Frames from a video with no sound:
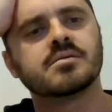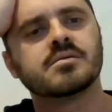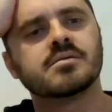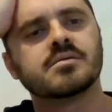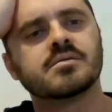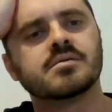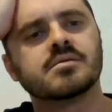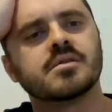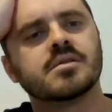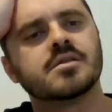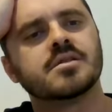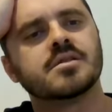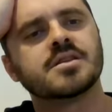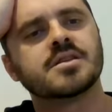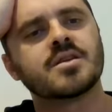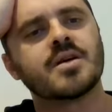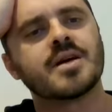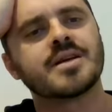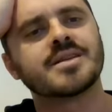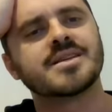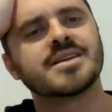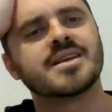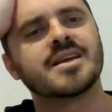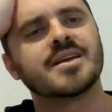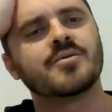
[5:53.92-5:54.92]
So I did
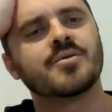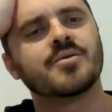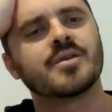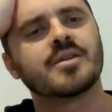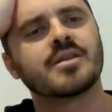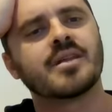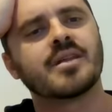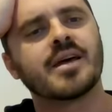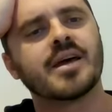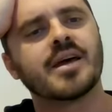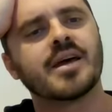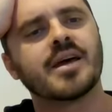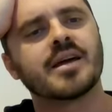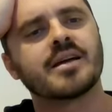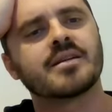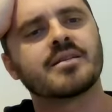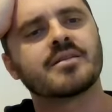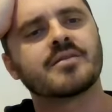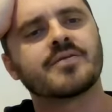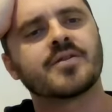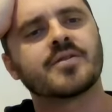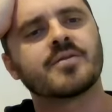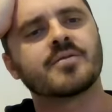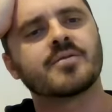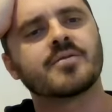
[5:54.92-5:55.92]
it with like
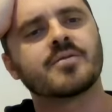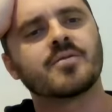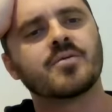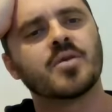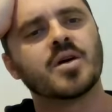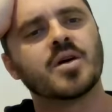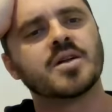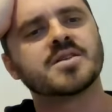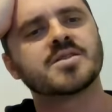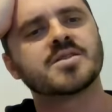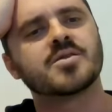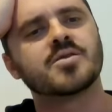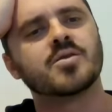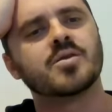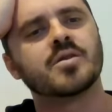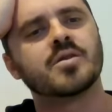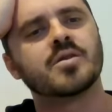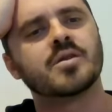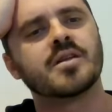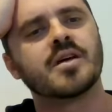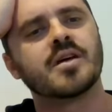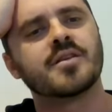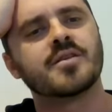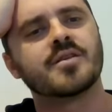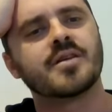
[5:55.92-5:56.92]
one school the
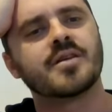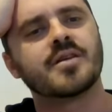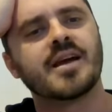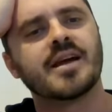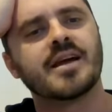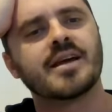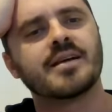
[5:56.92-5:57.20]
other day.